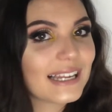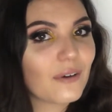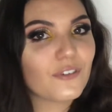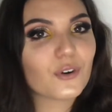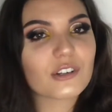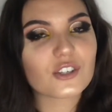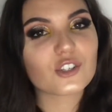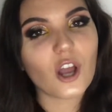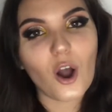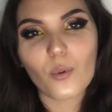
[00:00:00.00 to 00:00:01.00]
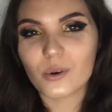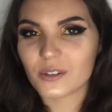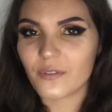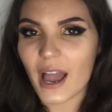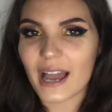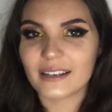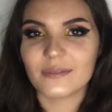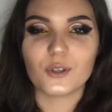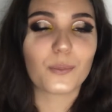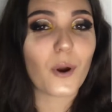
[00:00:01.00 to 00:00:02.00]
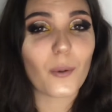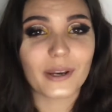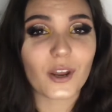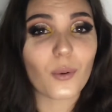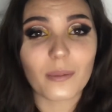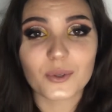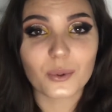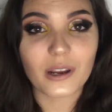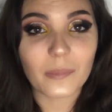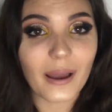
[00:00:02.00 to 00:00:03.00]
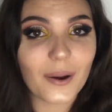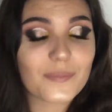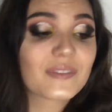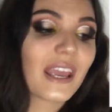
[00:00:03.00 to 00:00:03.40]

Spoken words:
Now, if you're a Star Wars fan, you'll probably know what I'm talking about.